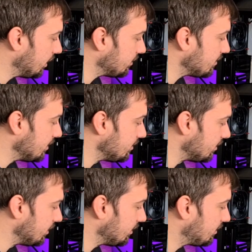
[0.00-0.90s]
connectors into
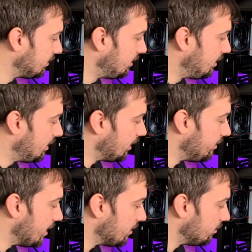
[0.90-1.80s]
this
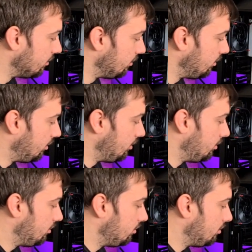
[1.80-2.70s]
and then
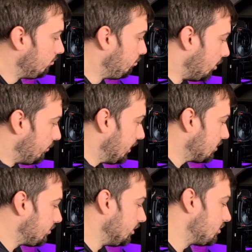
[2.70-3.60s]
pop that
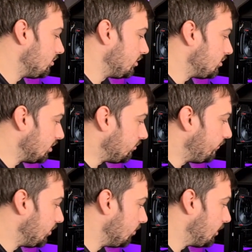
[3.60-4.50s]
straight in the socket, so you don't have to
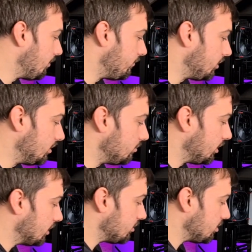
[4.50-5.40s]
fiddle about with all the little
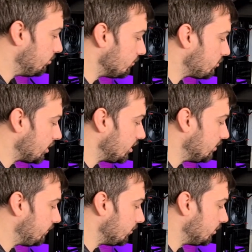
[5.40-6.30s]
connectors. You can put them straight in
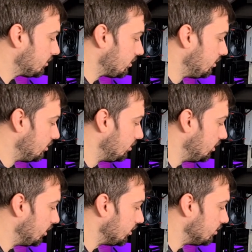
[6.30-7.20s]
there first,
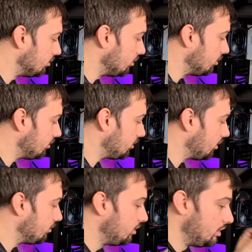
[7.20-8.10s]
and then they're good to
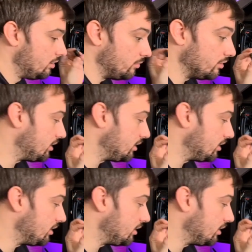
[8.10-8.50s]
go. But I'll